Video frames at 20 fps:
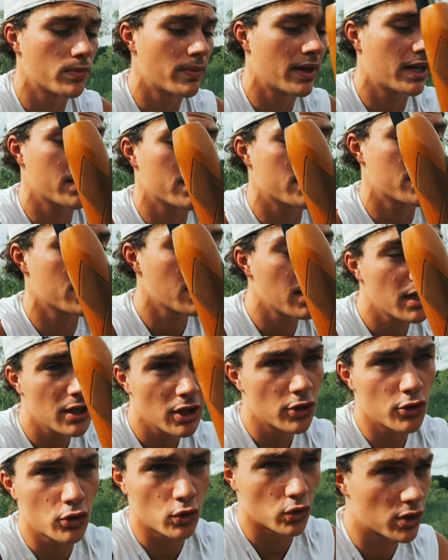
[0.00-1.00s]
would make us
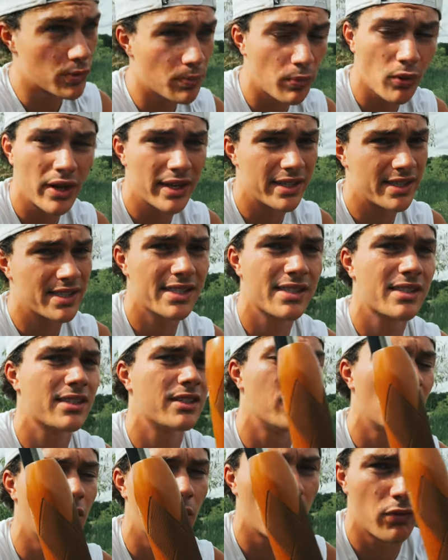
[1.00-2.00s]
do sprints,
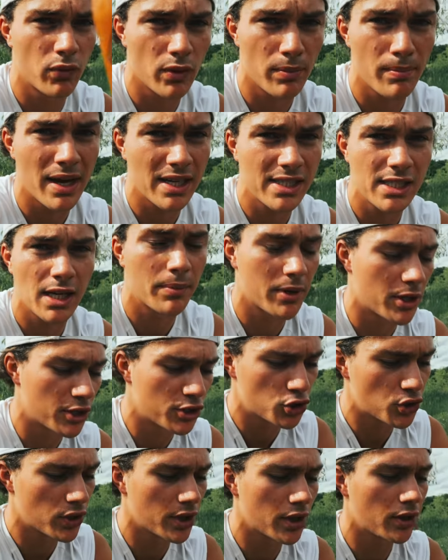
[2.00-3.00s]
you know, if we messed up in a
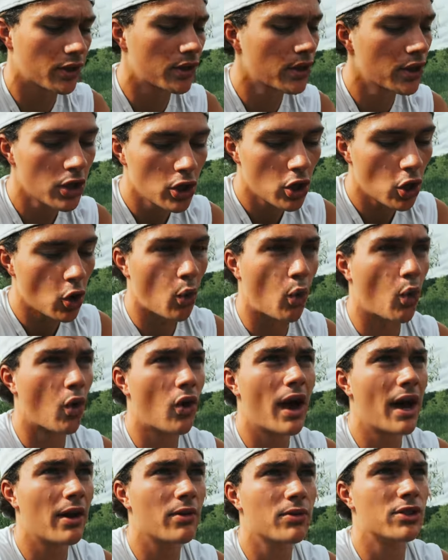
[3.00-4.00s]
drill,
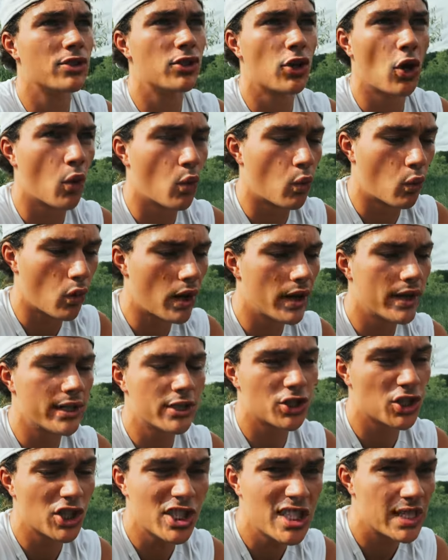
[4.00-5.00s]
or I would go run
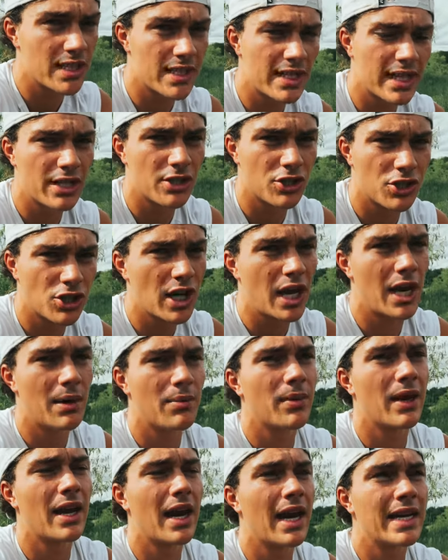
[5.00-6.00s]
just to stay in shape.
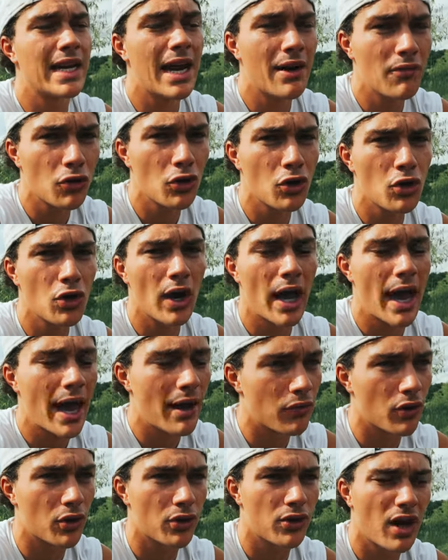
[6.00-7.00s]
And I never
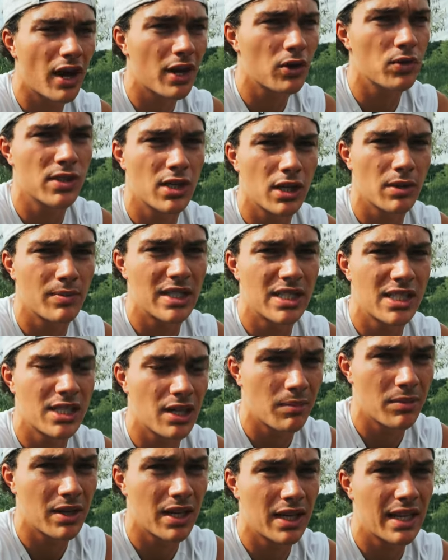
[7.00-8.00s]
ever thought it was going to be
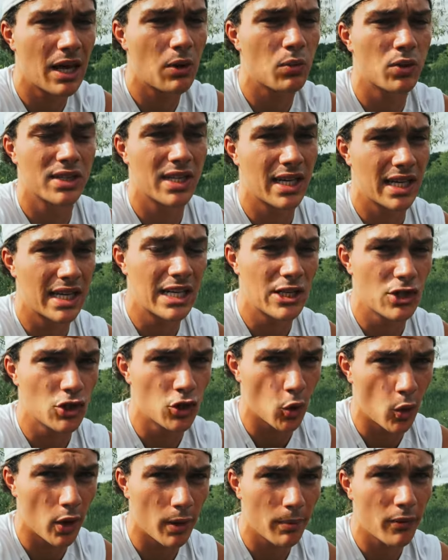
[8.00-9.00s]
something that was like
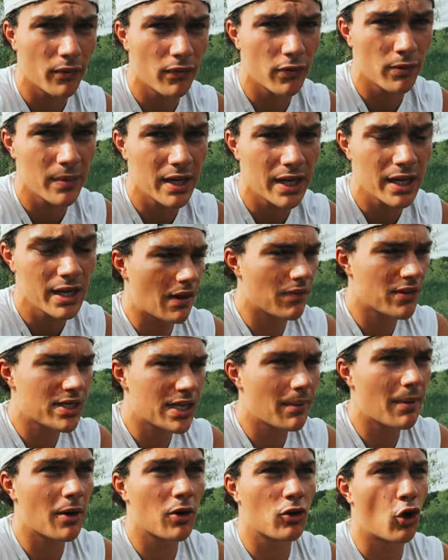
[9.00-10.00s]
enjoyable for me. Every
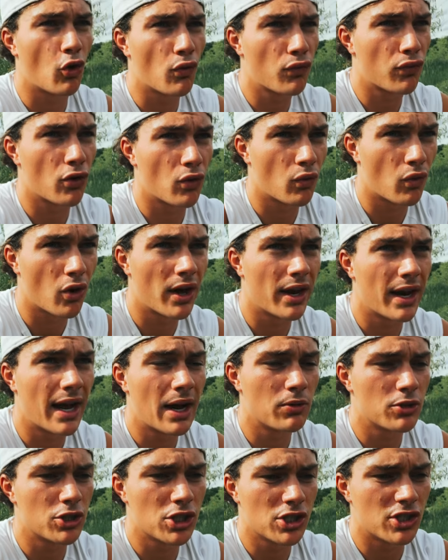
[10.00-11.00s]
time I would go for a run, I
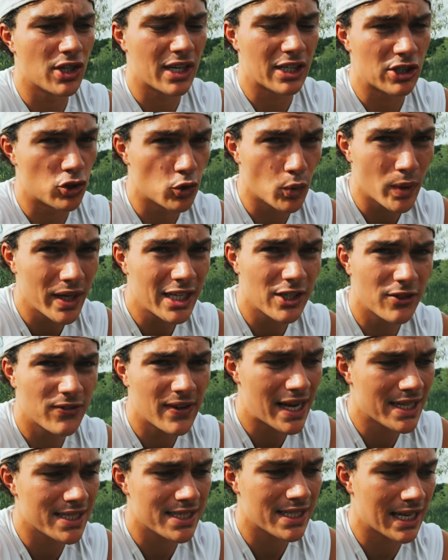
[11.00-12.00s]
would just like do it as
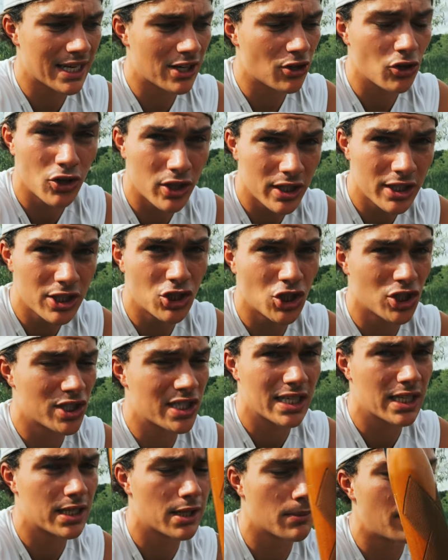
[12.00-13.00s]
fast as I could just
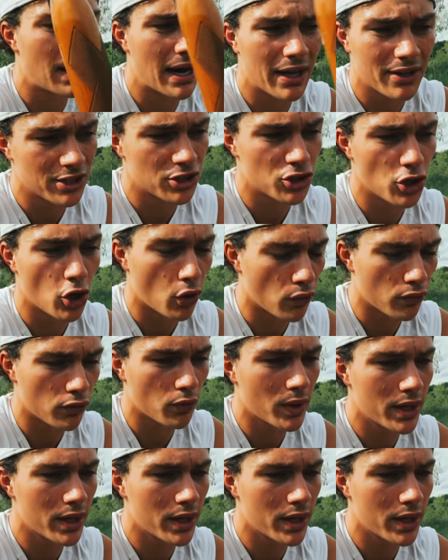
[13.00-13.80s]
to get the mileage over